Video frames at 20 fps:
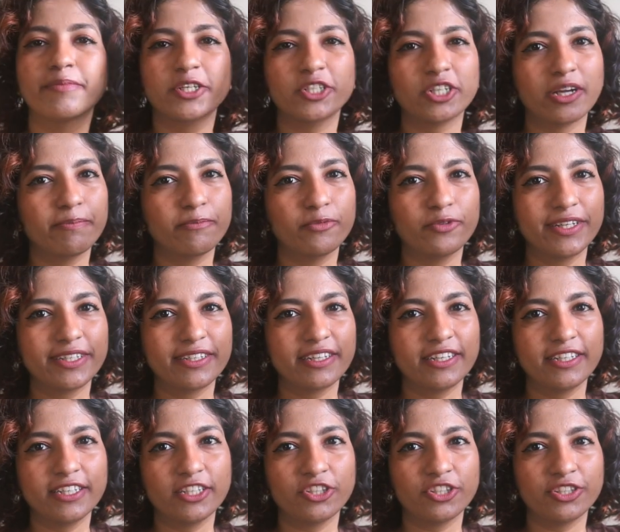My shampoo and
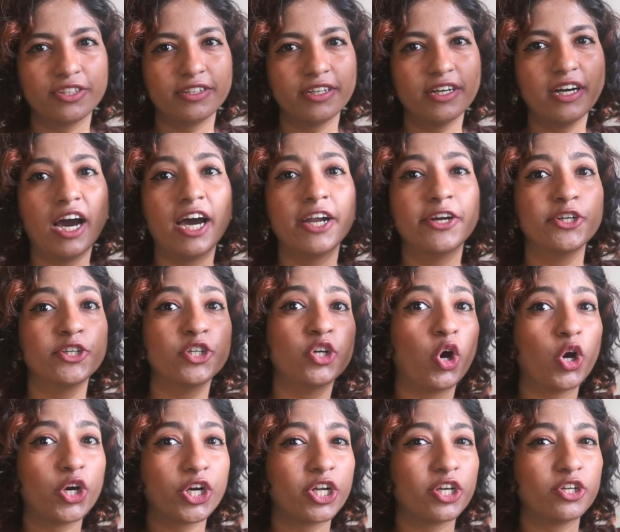conditioner are
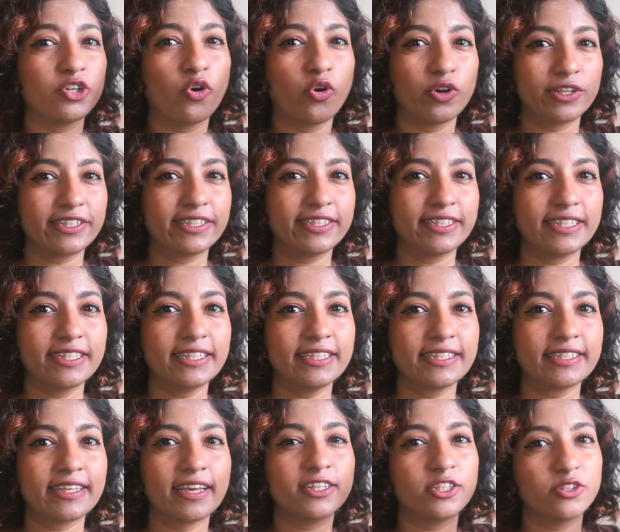not
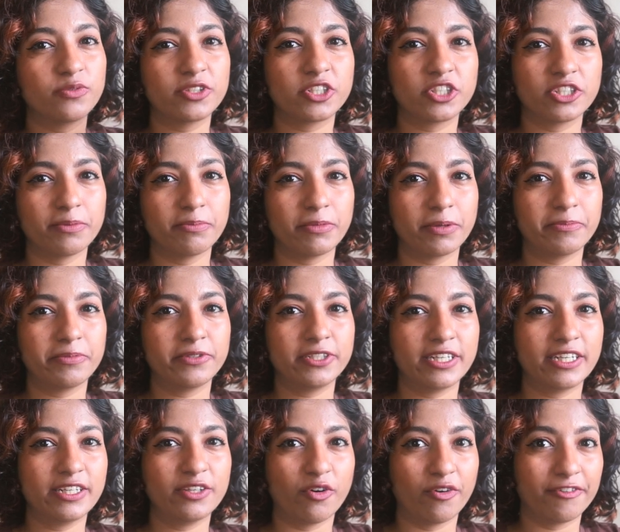constants. I switch them up
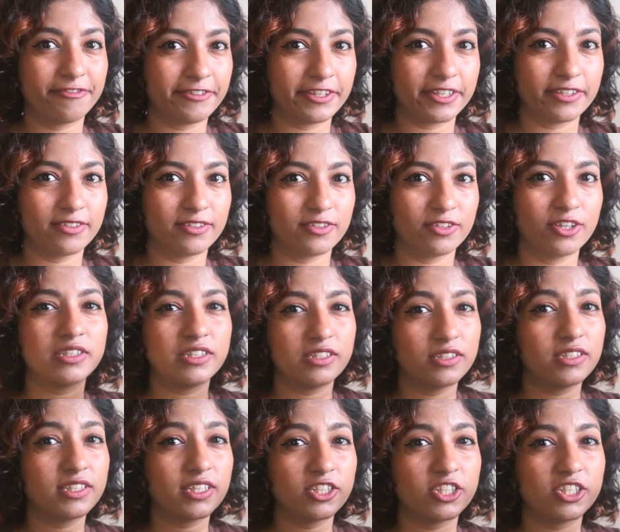really often.
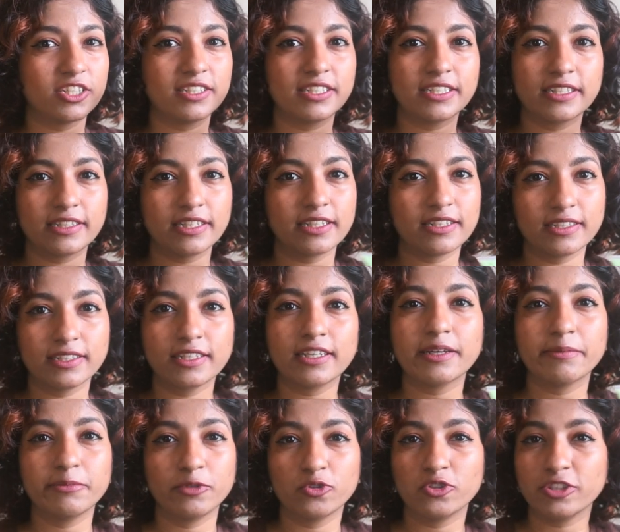These are just the things that
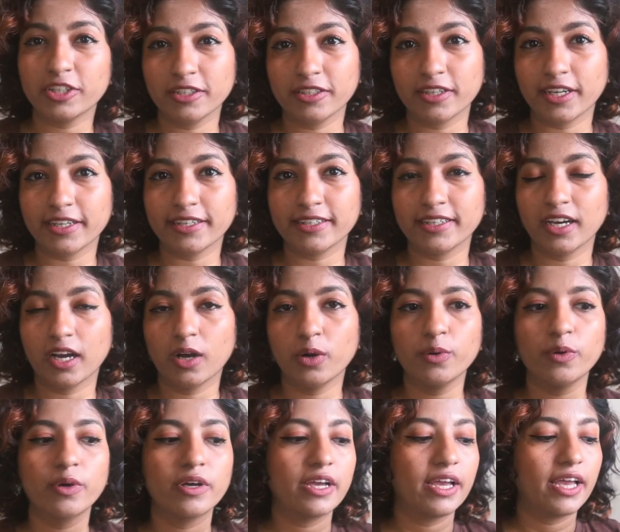I'm using right
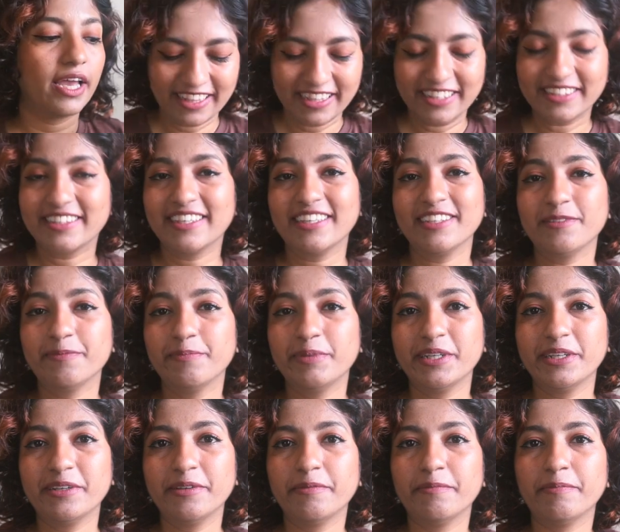now. This has
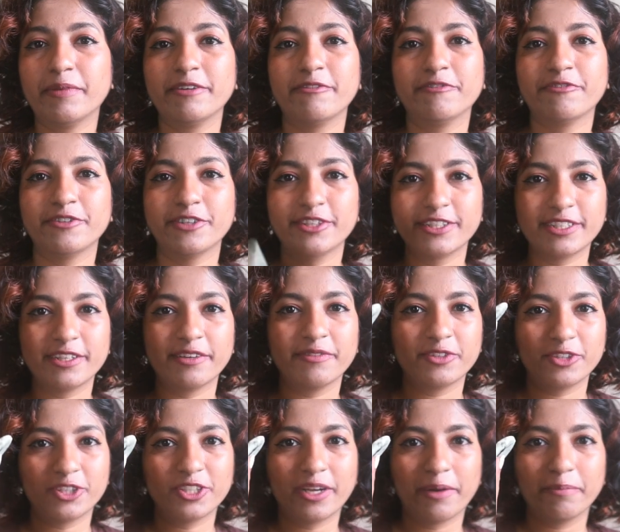been my first
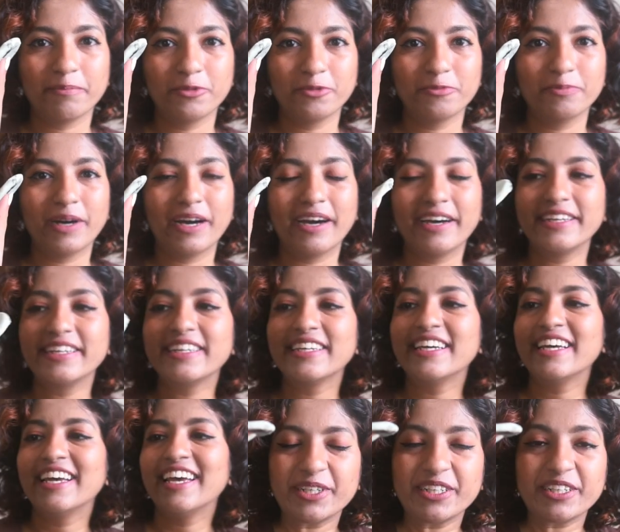ever shampoo bar,
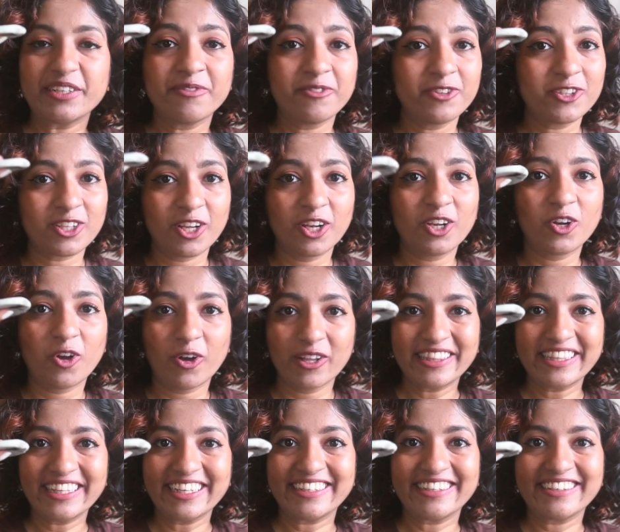but it was a
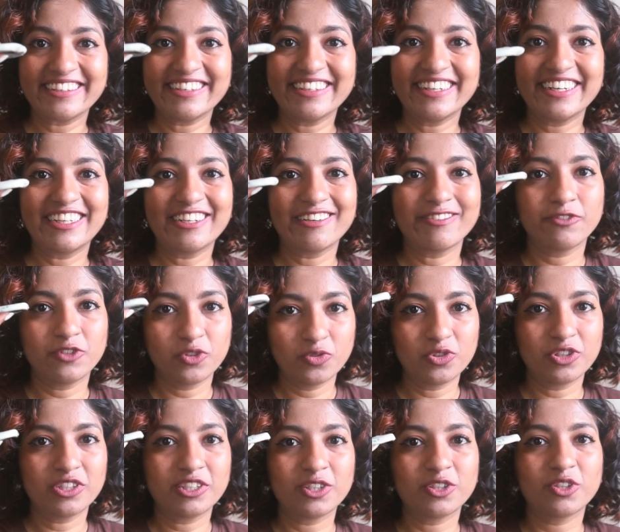lot thicker and I've
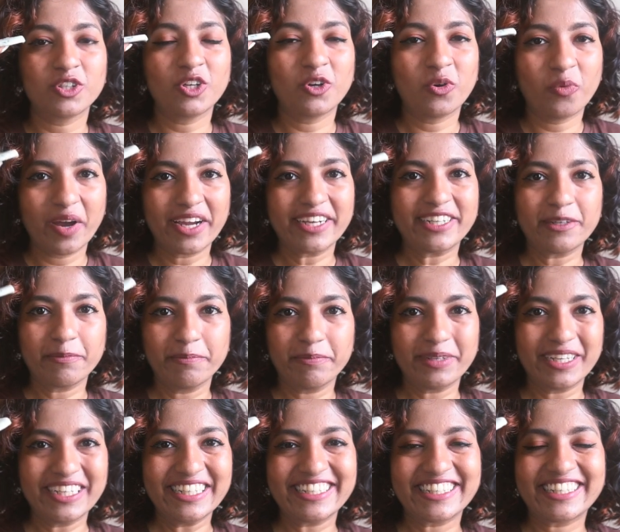used it quite a
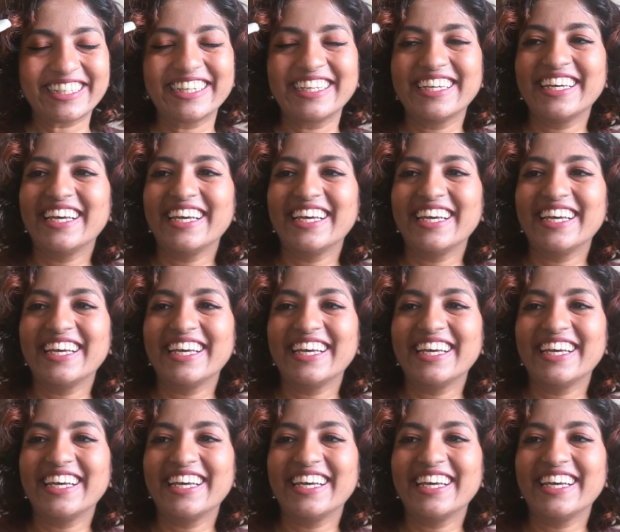bit.